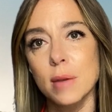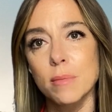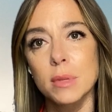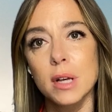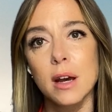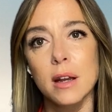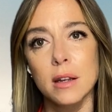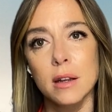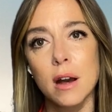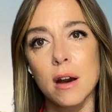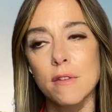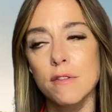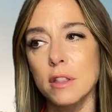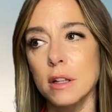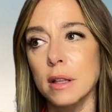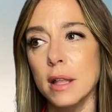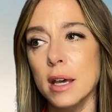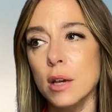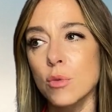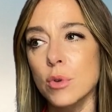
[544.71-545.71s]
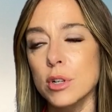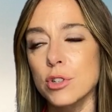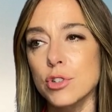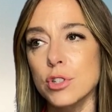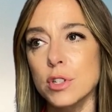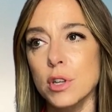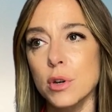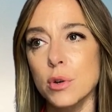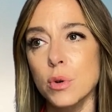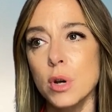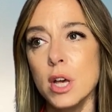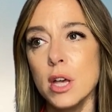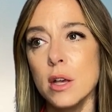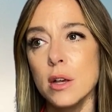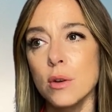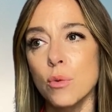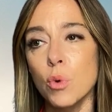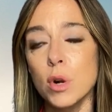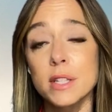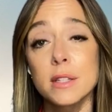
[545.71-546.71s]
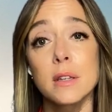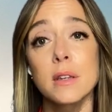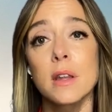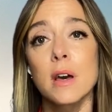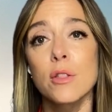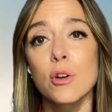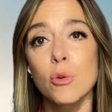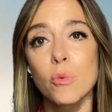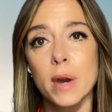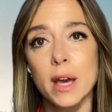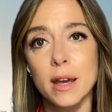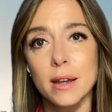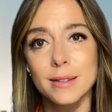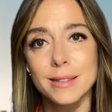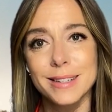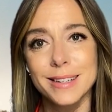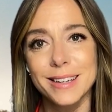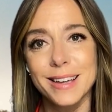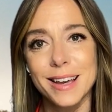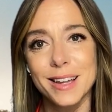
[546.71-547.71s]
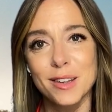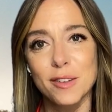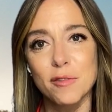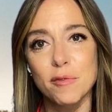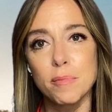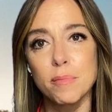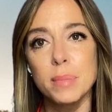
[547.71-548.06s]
I'm cutting off the language. So, what's another way to kind of